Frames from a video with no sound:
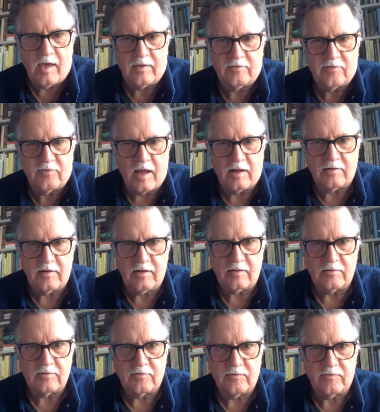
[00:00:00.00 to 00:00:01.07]

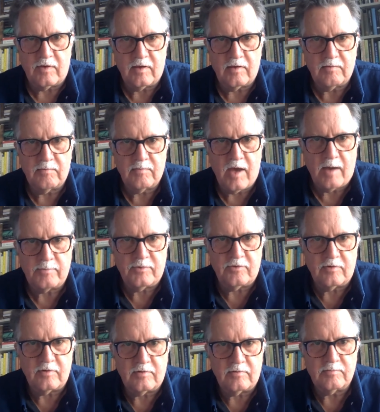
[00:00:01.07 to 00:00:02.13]
stand-ins for
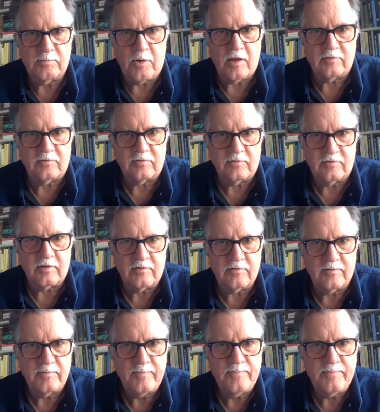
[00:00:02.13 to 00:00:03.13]
absent presences?